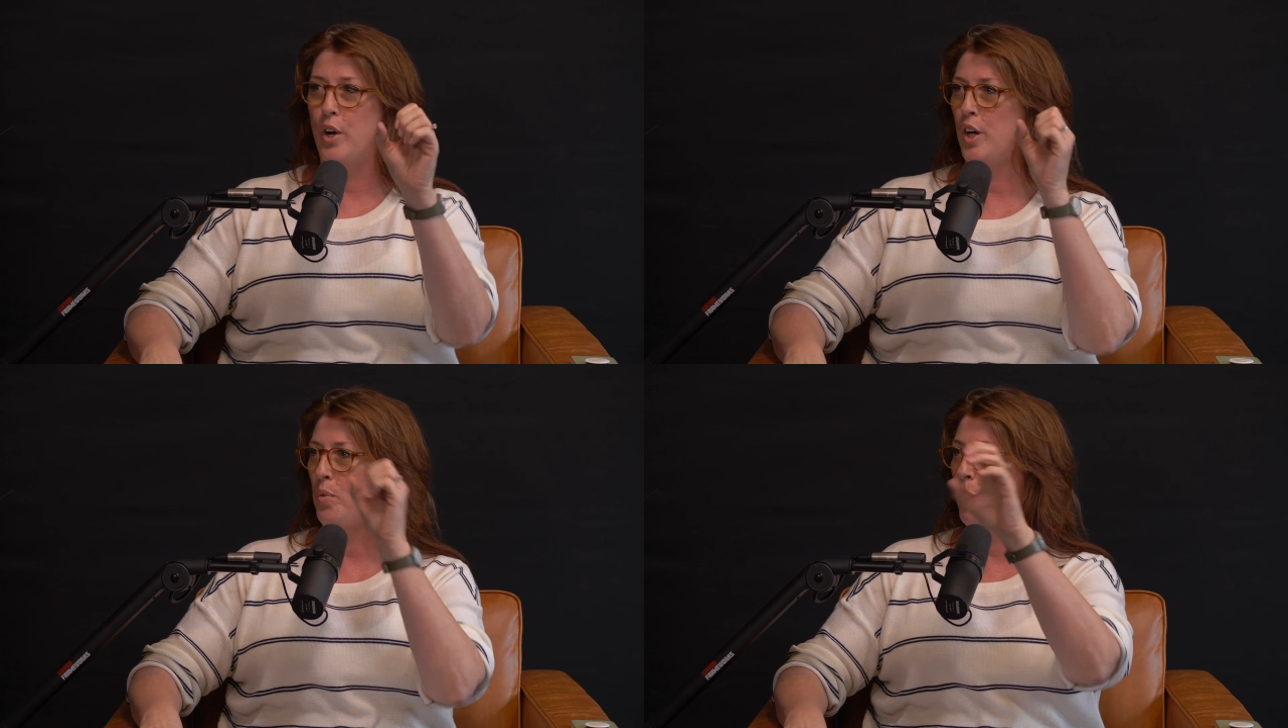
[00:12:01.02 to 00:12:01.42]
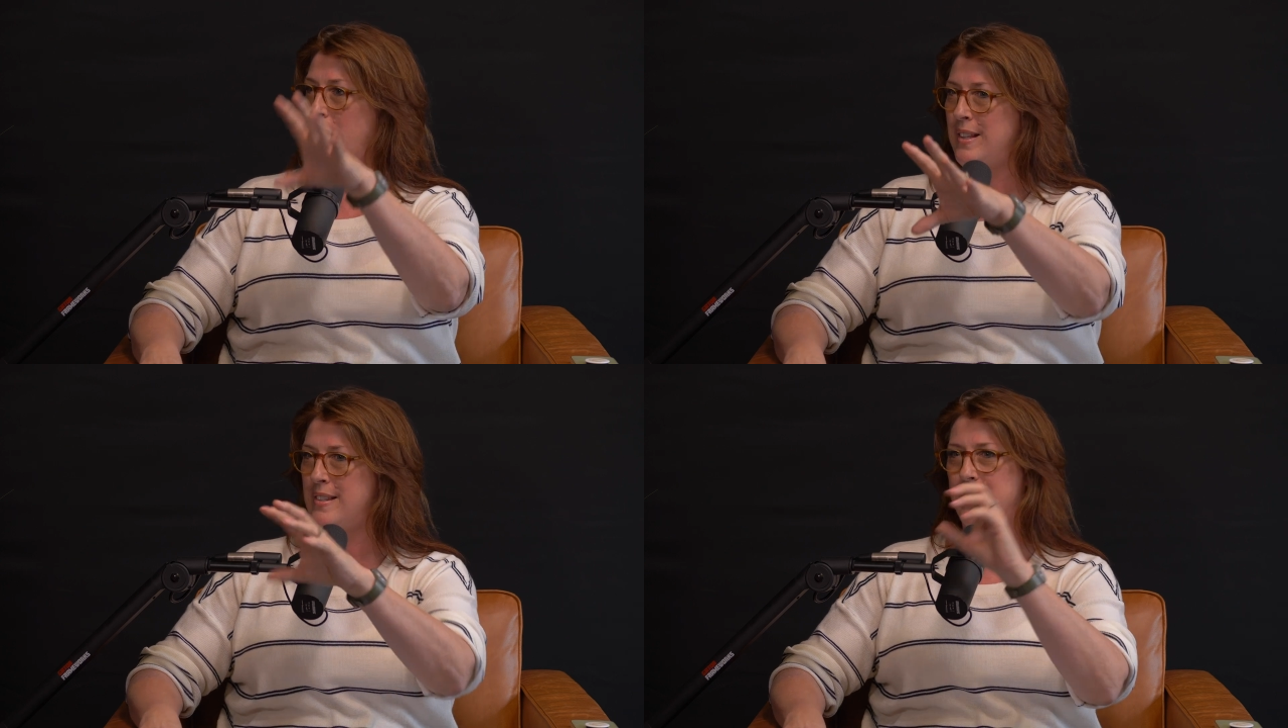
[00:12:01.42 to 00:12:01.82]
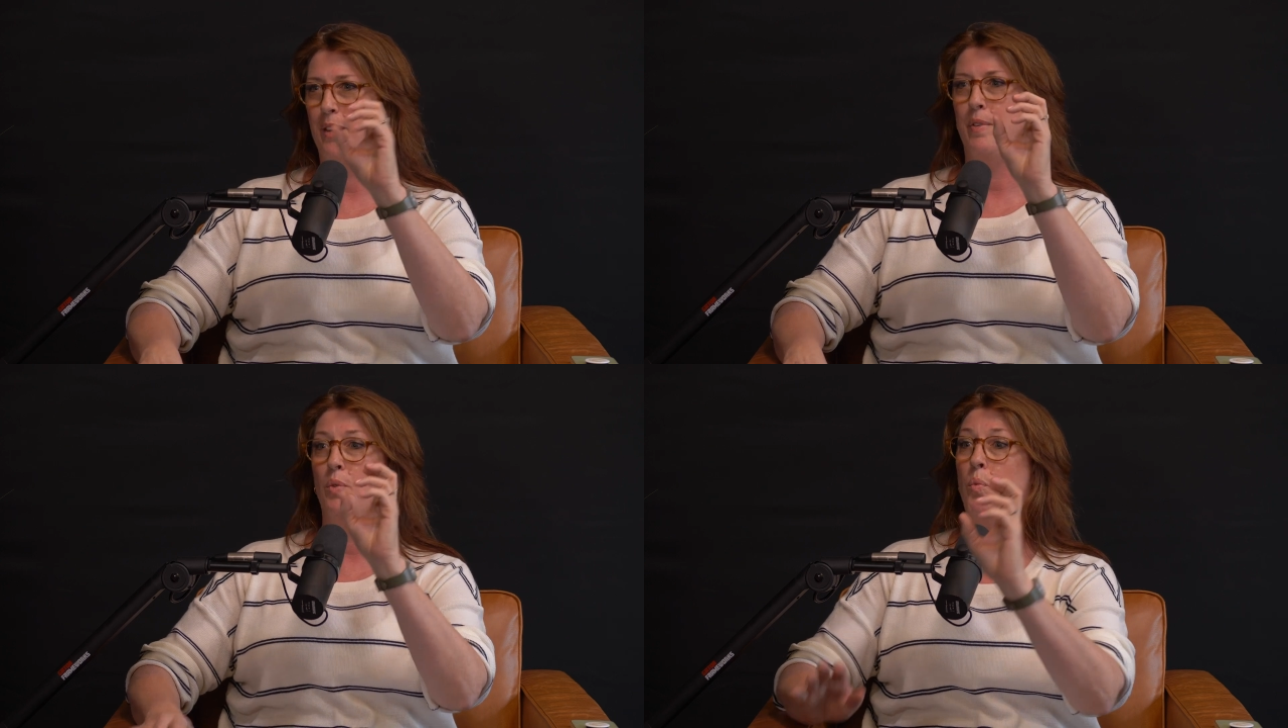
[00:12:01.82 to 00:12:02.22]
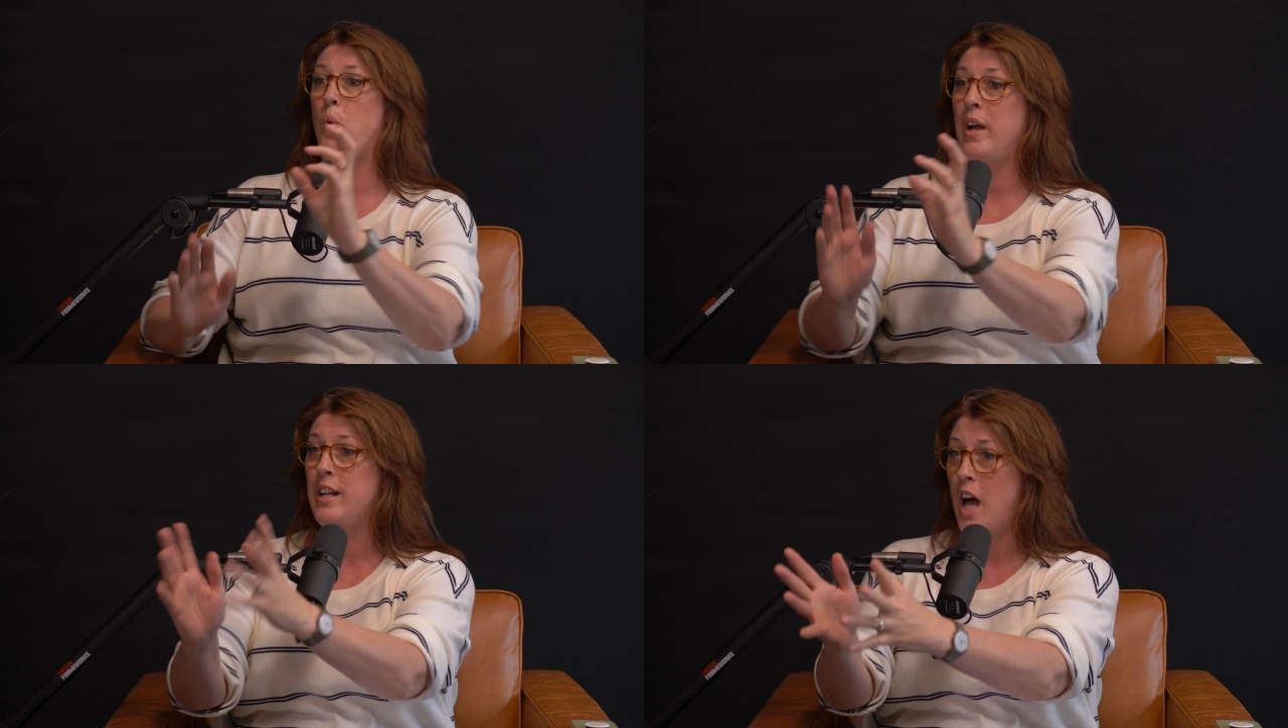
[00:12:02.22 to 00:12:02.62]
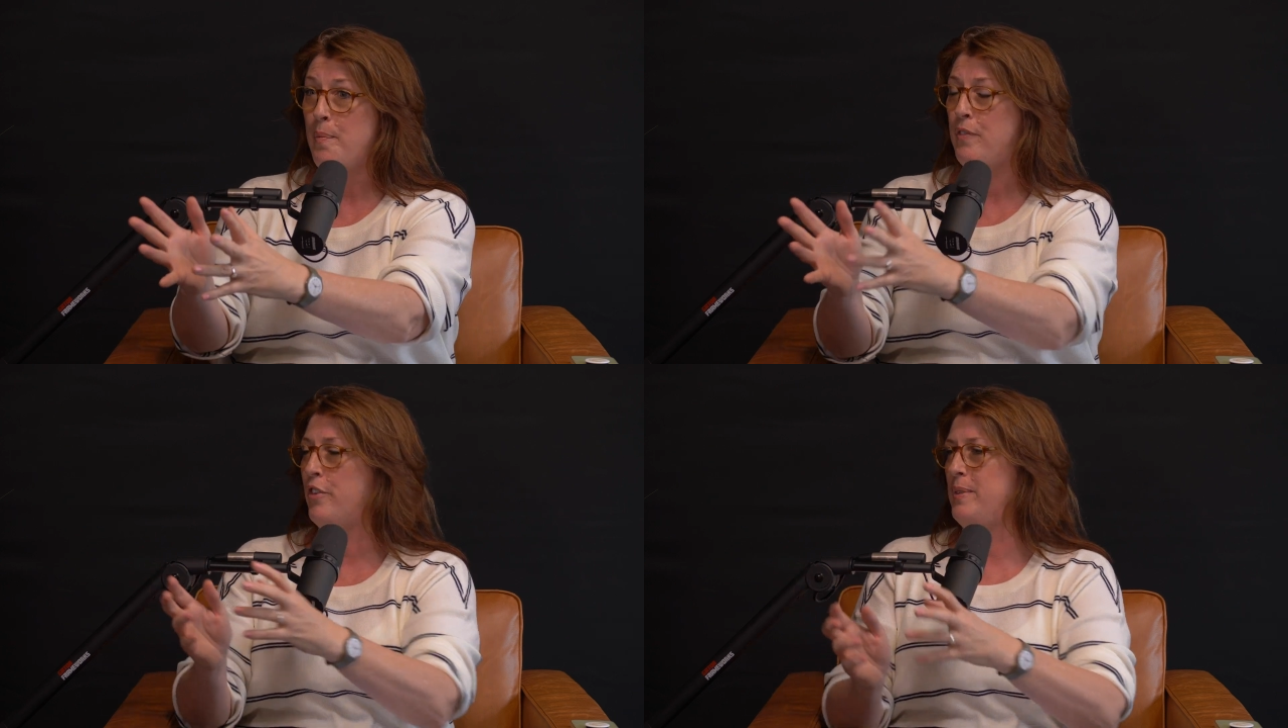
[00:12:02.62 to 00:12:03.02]
word, one statement, one
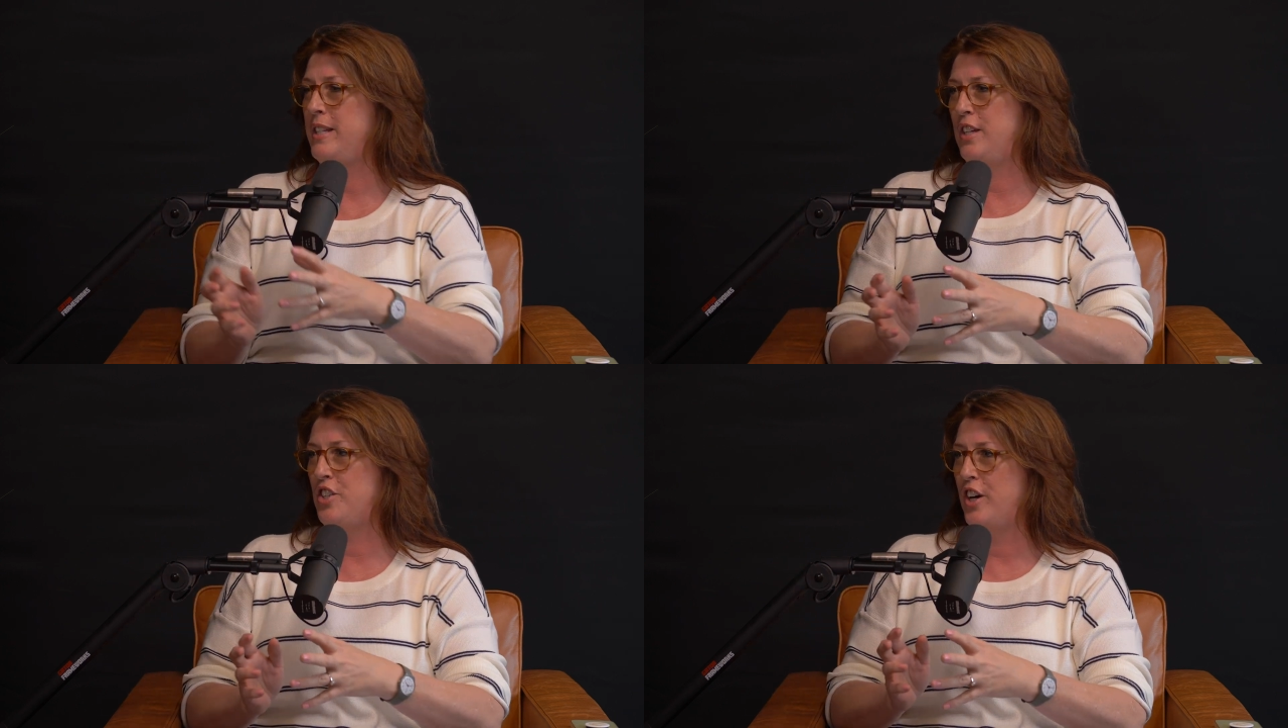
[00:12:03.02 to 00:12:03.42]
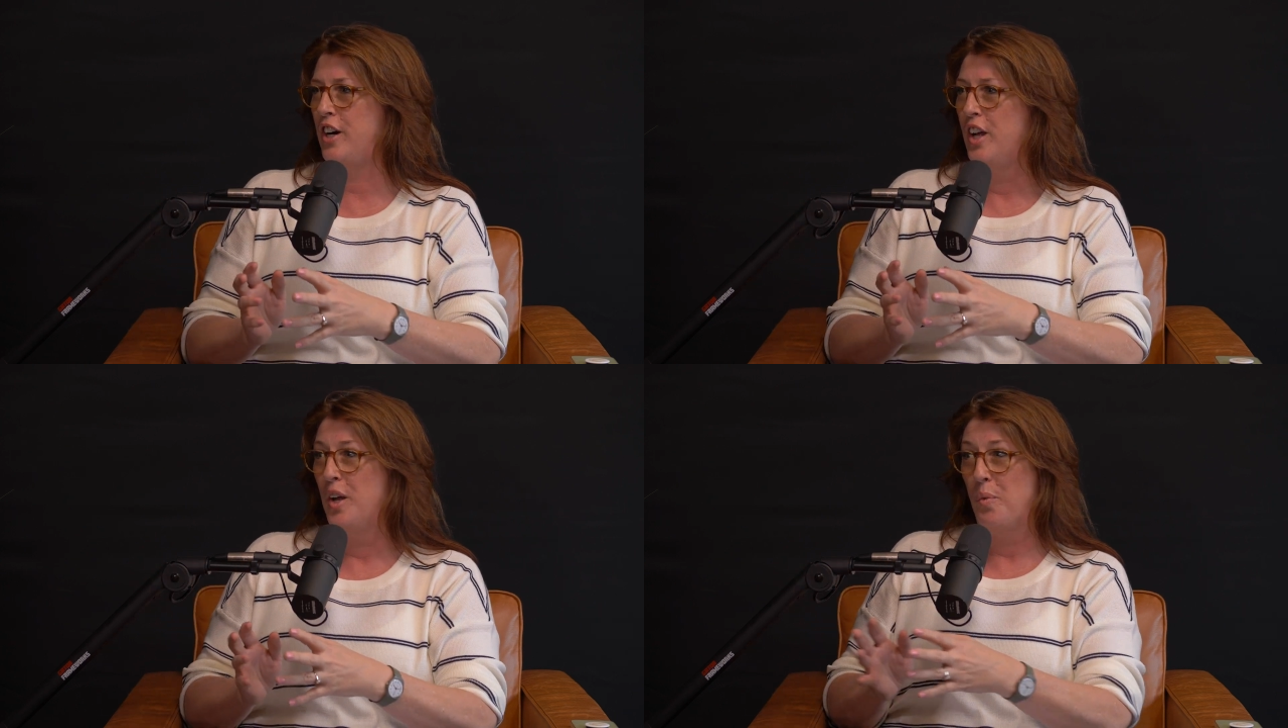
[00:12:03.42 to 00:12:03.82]
comment from a teacher,